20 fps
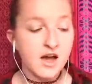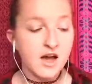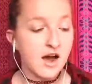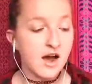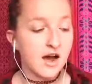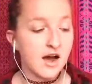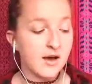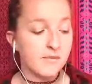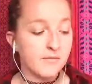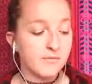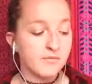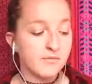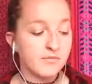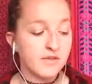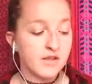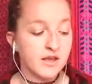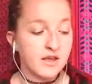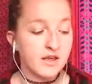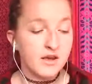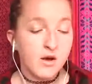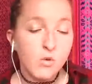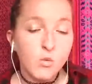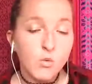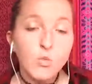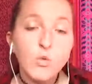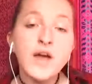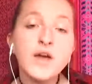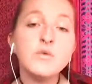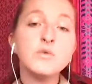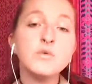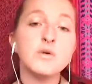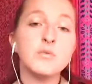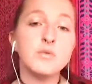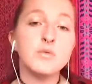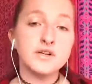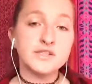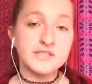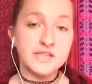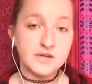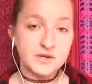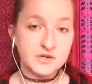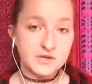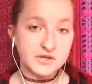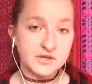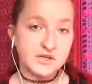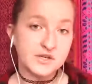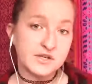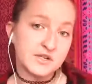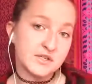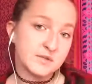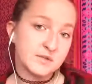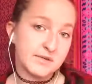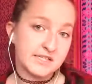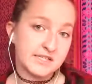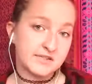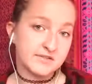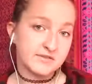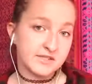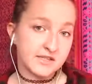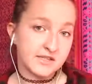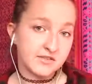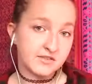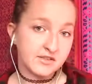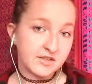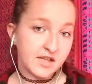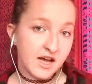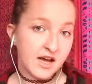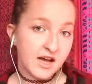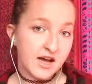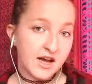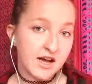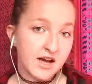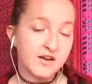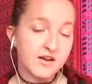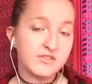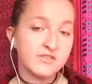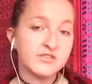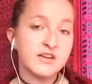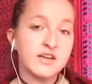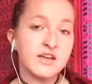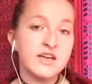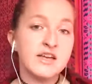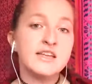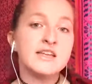When we're more centered in our space of self-love